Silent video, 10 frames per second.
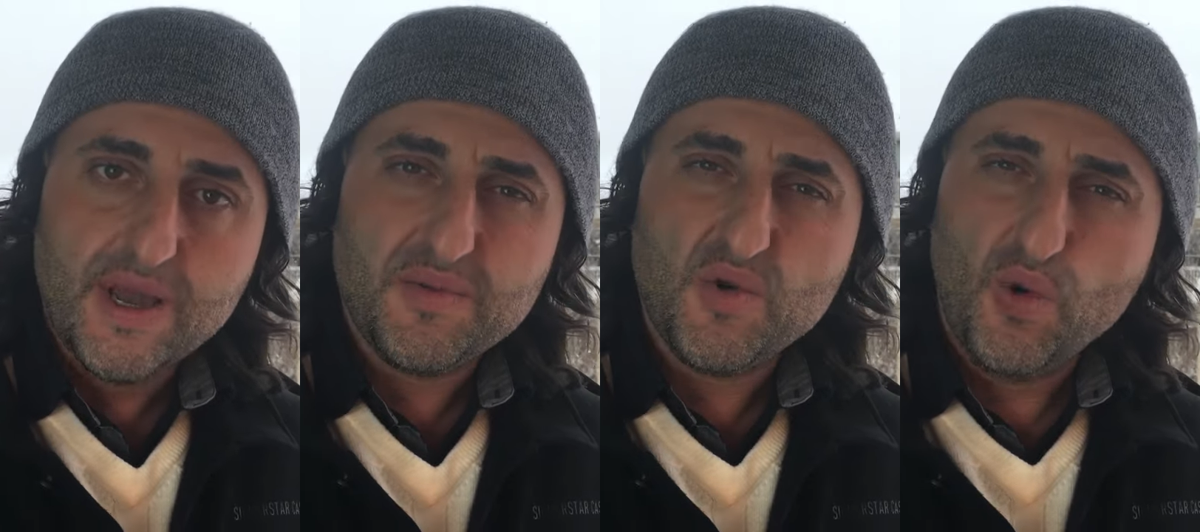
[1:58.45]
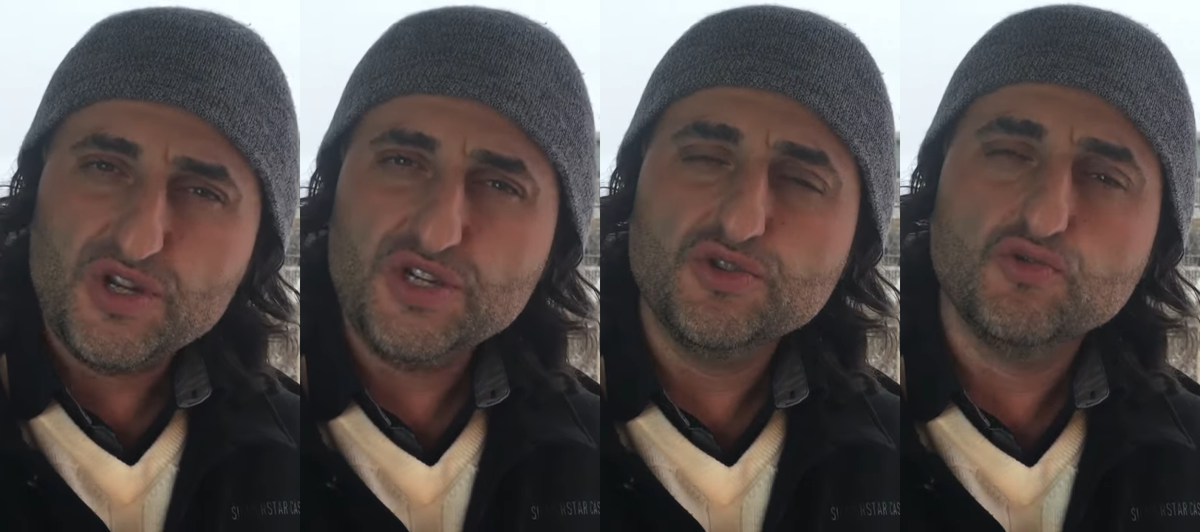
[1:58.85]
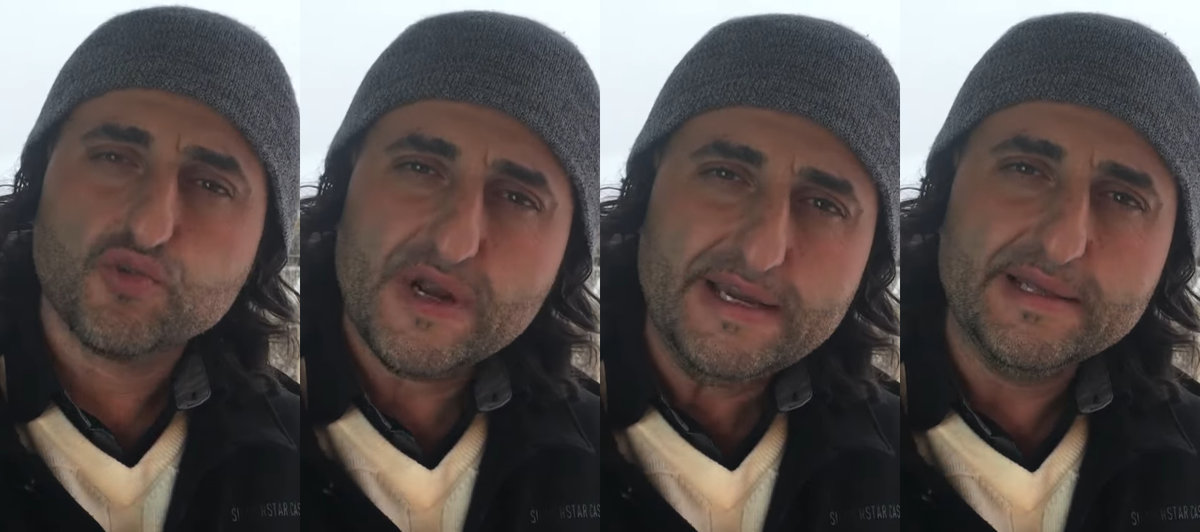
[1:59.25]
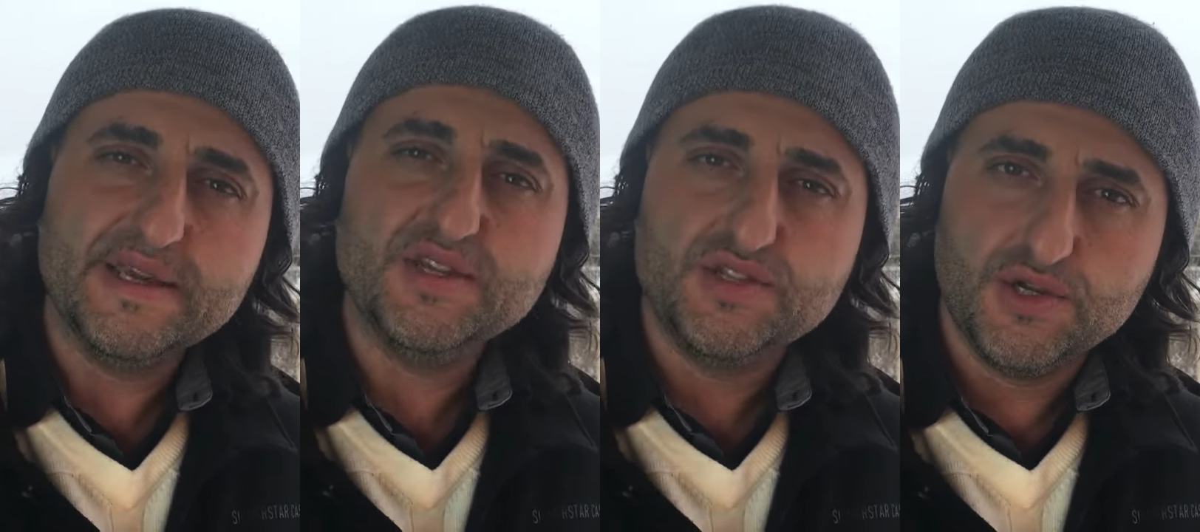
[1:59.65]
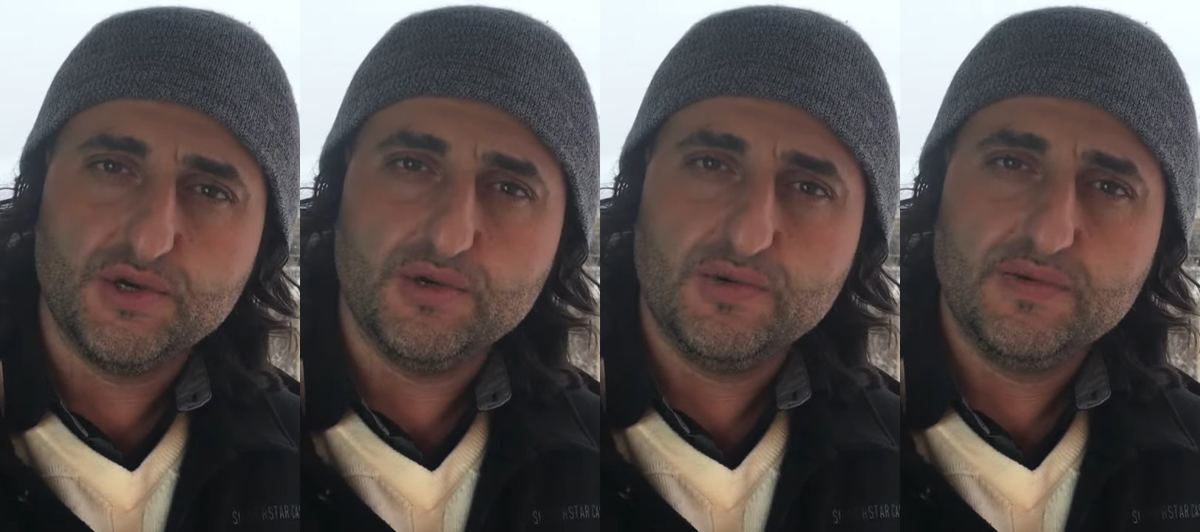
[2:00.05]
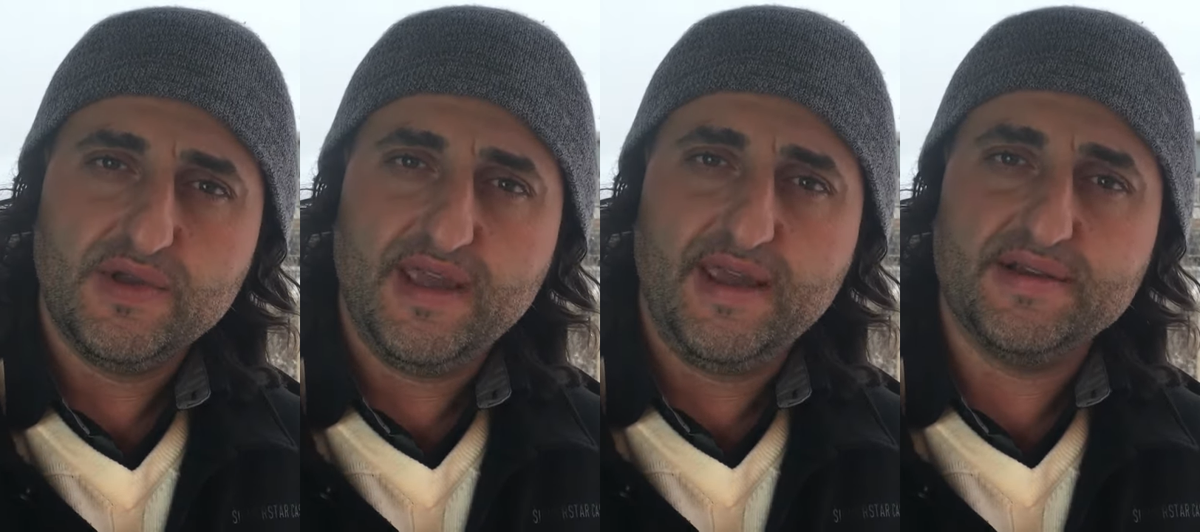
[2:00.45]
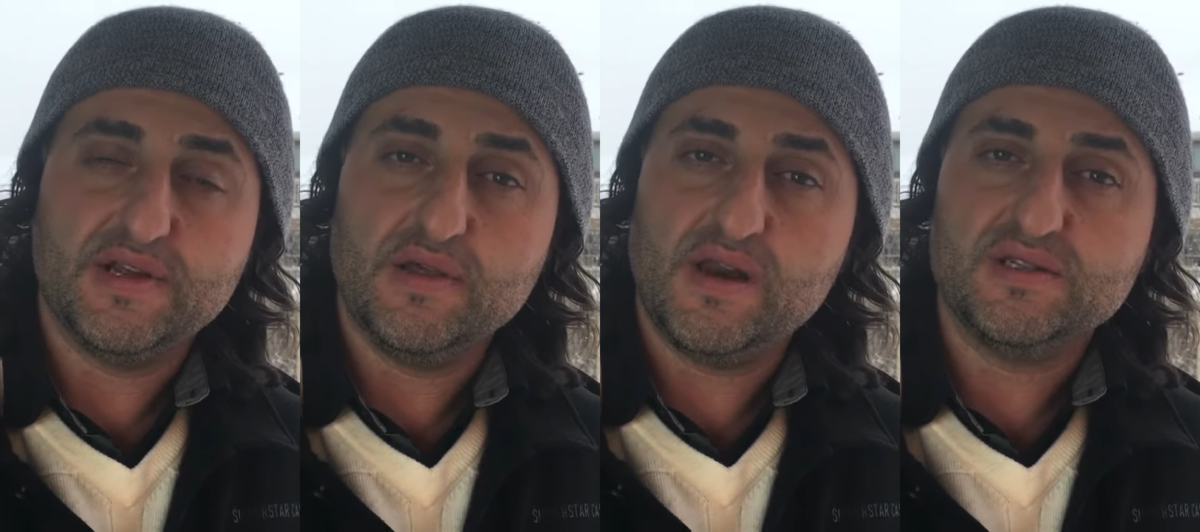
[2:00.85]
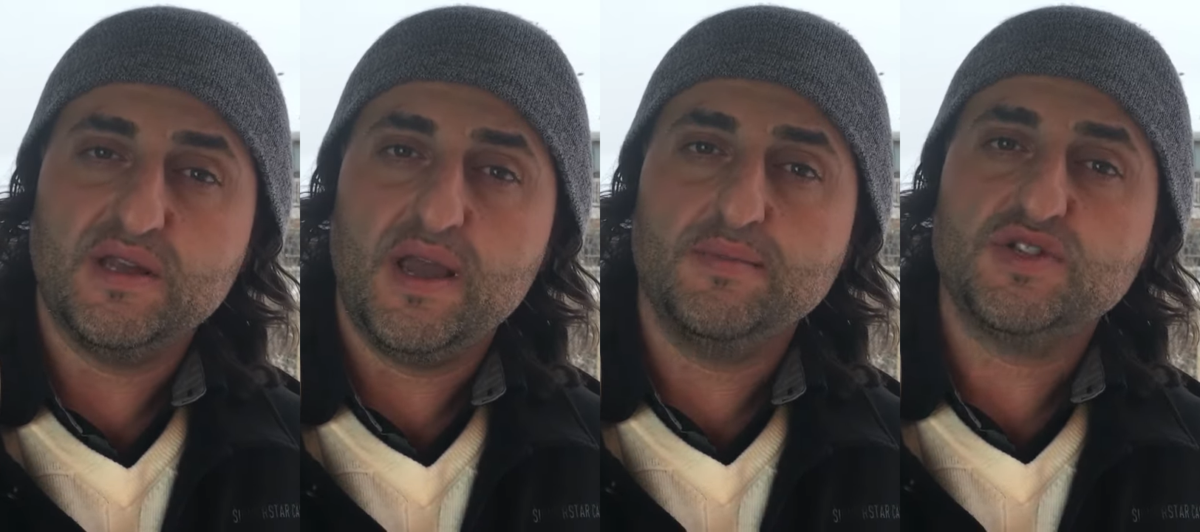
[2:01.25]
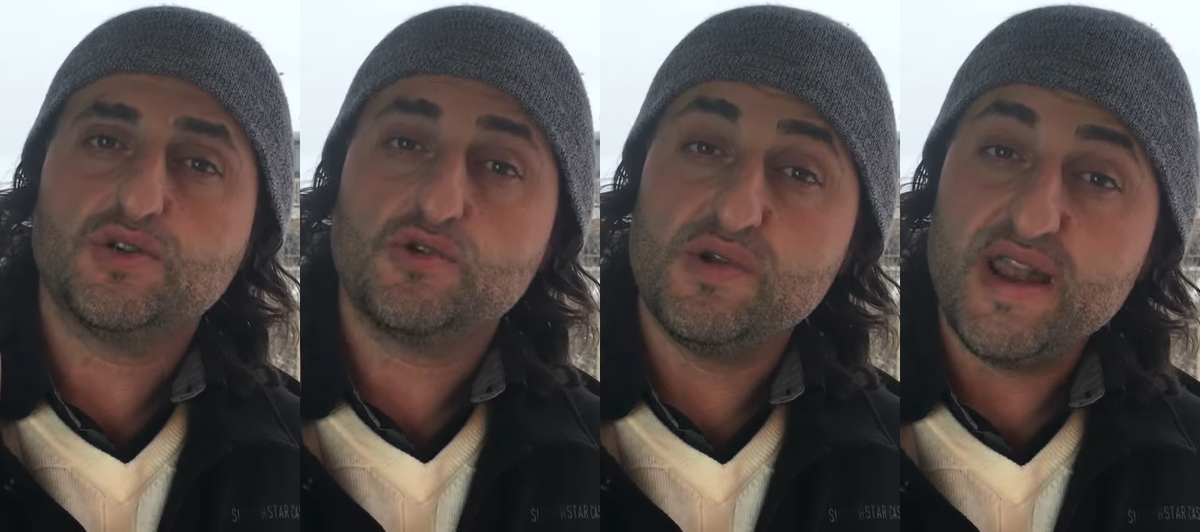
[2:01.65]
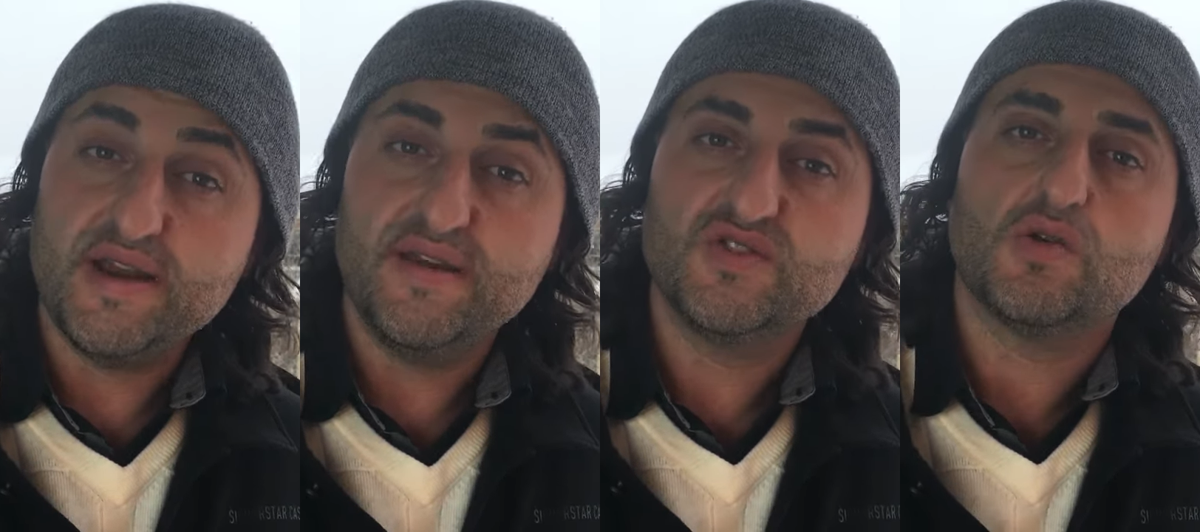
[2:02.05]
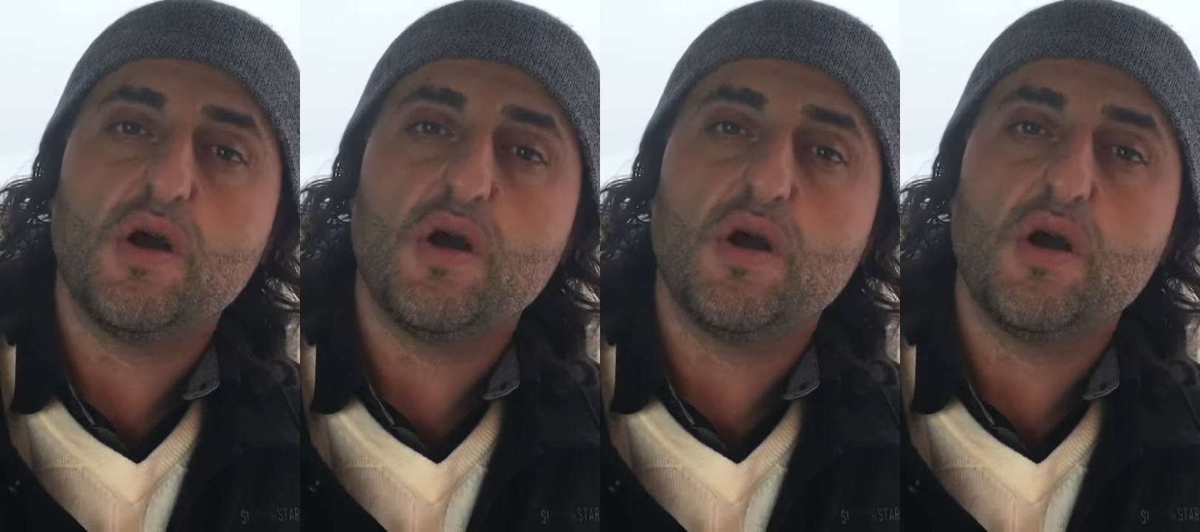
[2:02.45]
I mean, what do you really do? And a lot of times creatives or